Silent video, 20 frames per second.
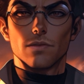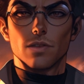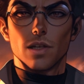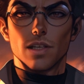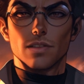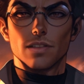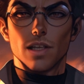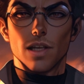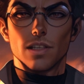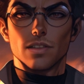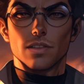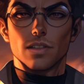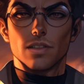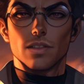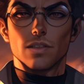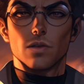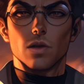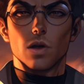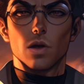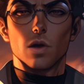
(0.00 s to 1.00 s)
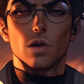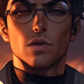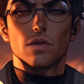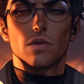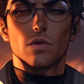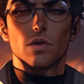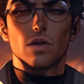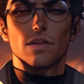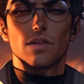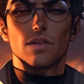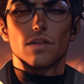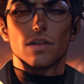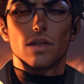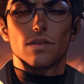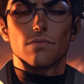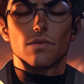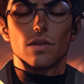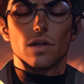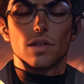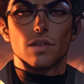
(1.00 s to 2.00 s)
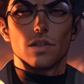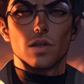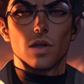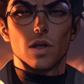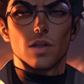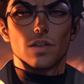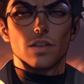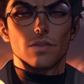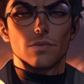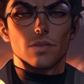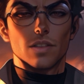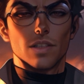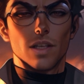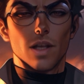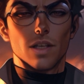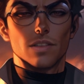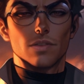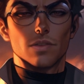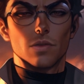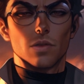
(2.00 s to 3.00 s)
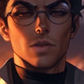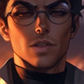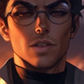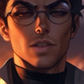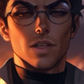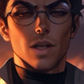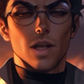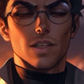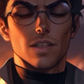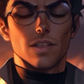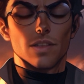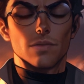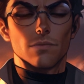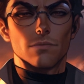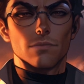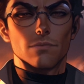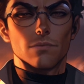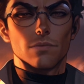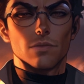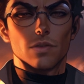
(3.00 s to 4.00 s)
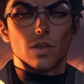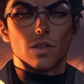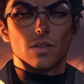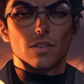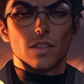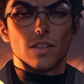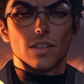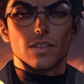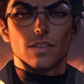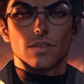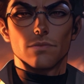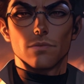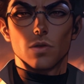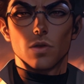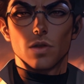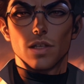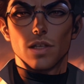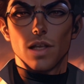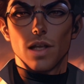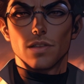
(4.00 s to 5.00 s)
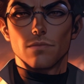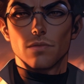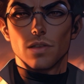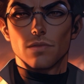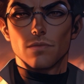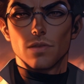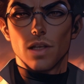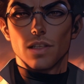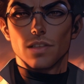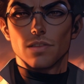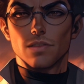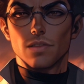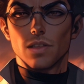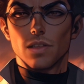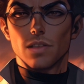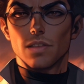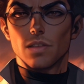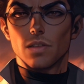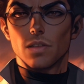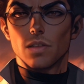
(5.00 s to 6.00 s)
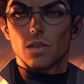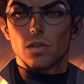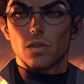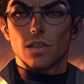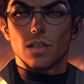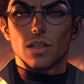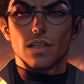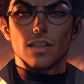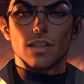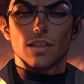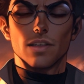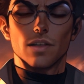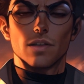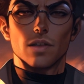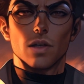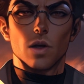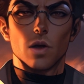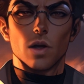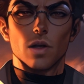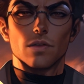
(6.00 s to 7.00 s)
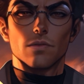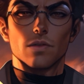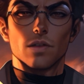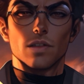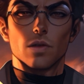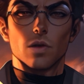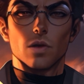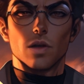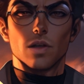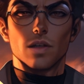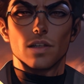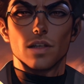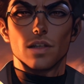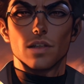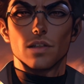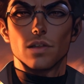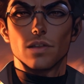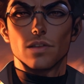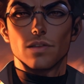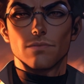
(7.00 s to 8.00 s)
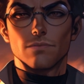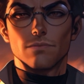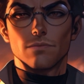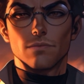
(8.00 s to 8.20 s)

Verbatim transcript: Attention, all you insignificant cogs of the Dead Soul Society. This is Mordecai MacBeth, the true genius at the heart of this organization.